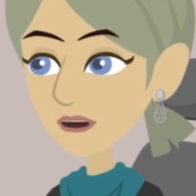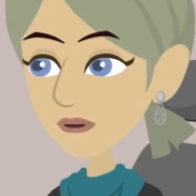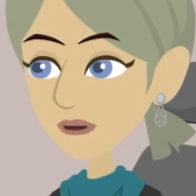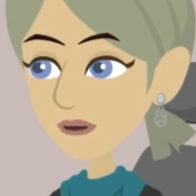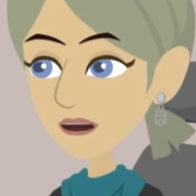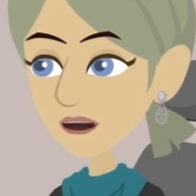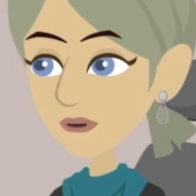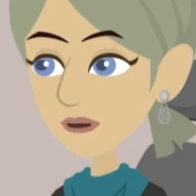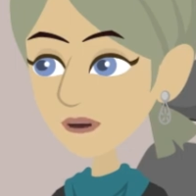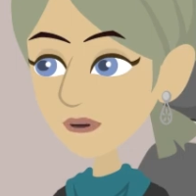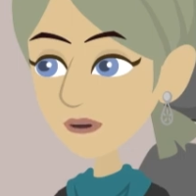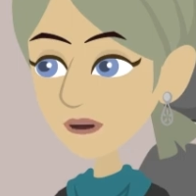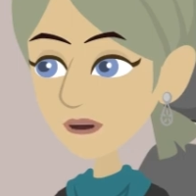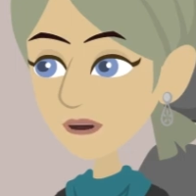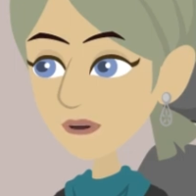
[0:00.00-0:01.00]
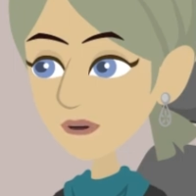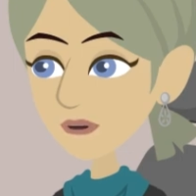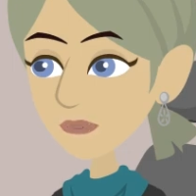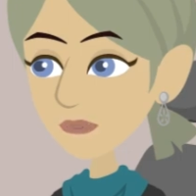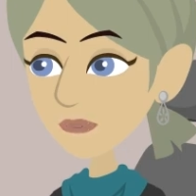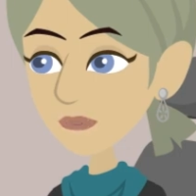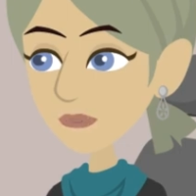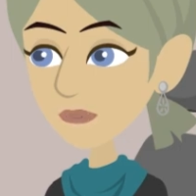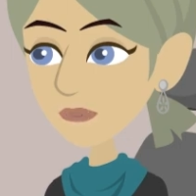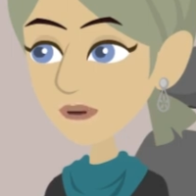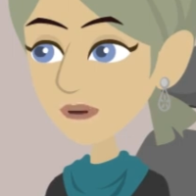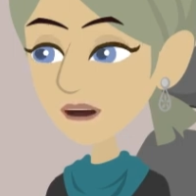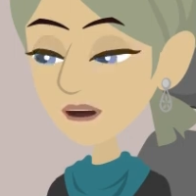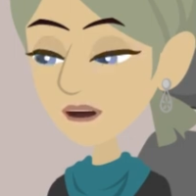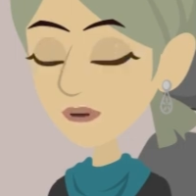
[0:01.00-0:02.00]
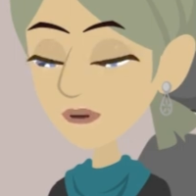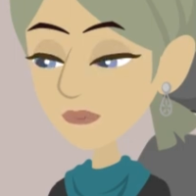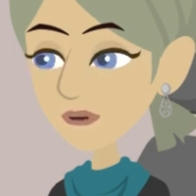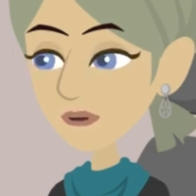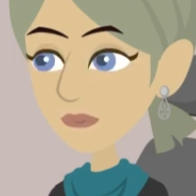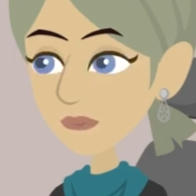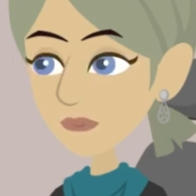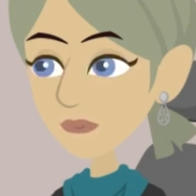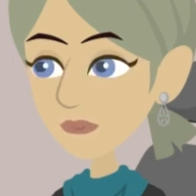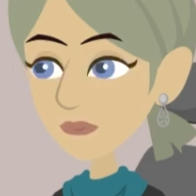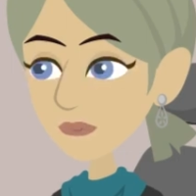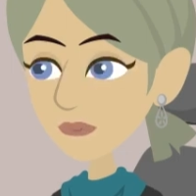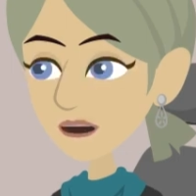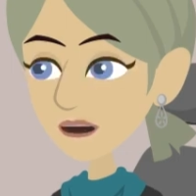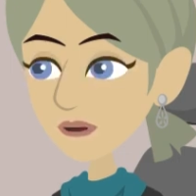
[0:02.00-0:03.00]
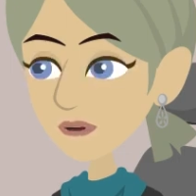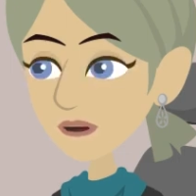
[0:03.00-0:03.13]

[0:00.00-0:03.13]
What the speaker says: it logical now that those